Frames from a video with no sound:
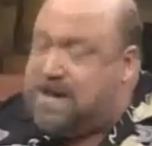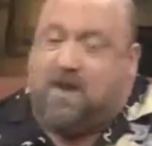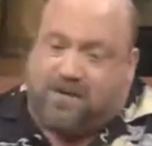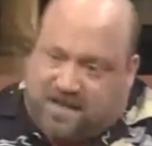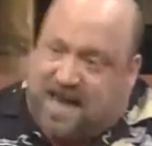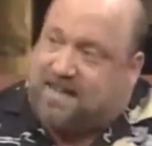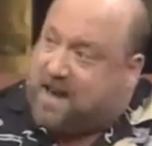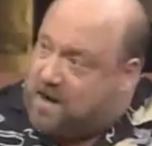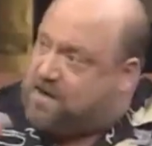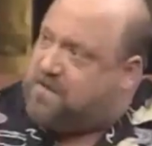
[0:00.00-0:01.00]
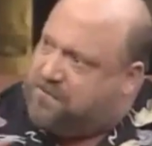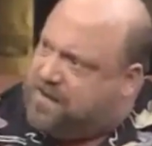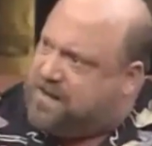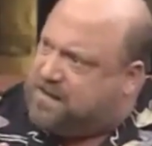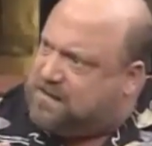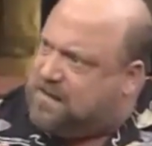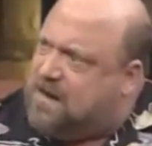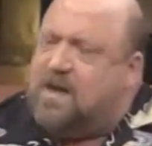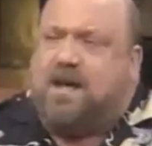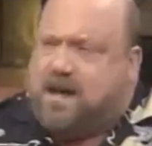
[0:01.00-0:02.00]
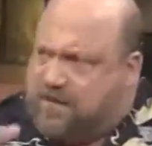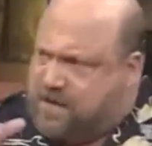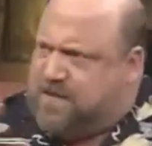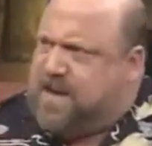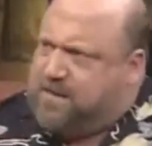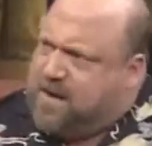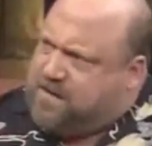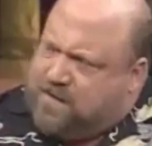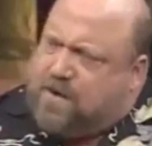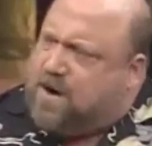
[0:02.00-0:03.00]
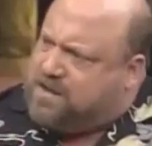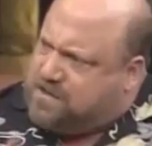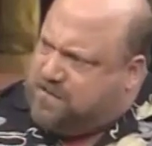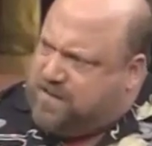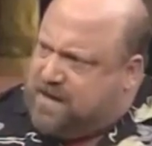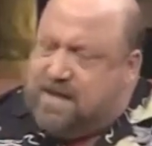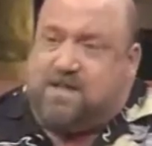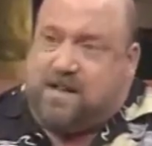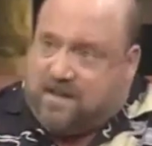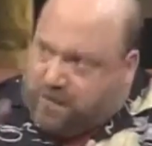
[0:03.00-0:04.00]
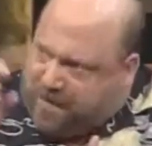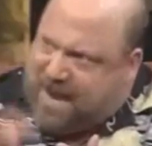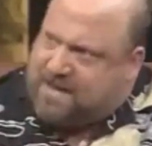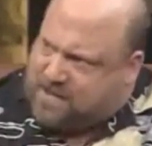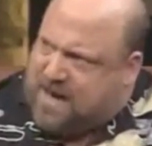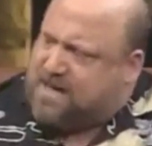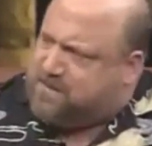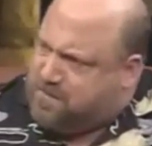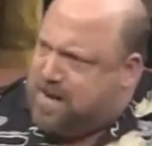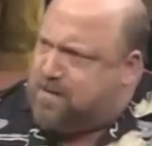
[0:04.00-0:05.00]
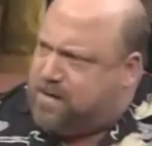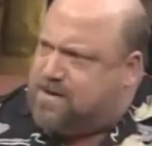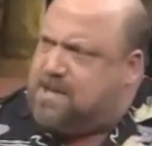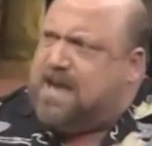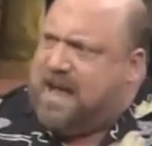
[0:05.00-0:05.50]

Now, if you take that onto the field, you have to think about the thoughts, the feelings, and the past kinds of memories